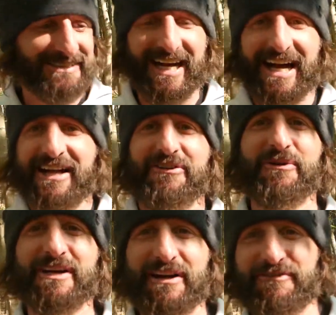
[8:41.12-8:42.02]
I don't know
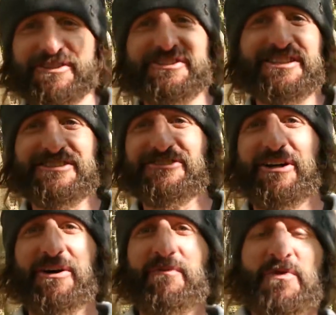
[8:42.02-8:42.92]
what kind of fish it is.
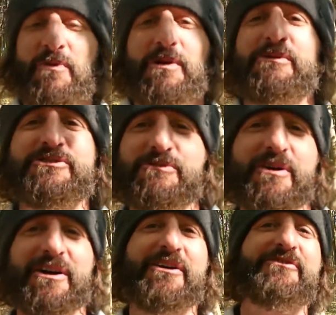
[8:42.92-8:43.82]
So we wish we
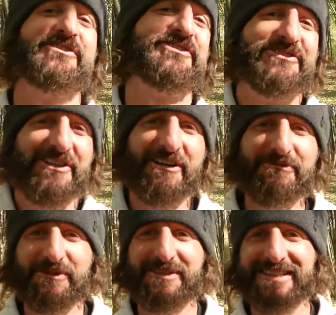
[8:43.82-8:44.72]
brought our fishing stuff,
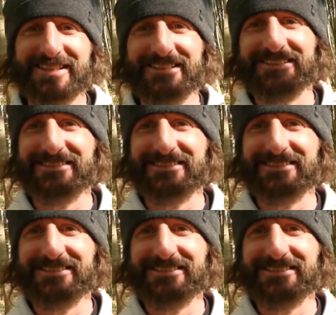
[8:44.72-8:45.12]
but we didn't.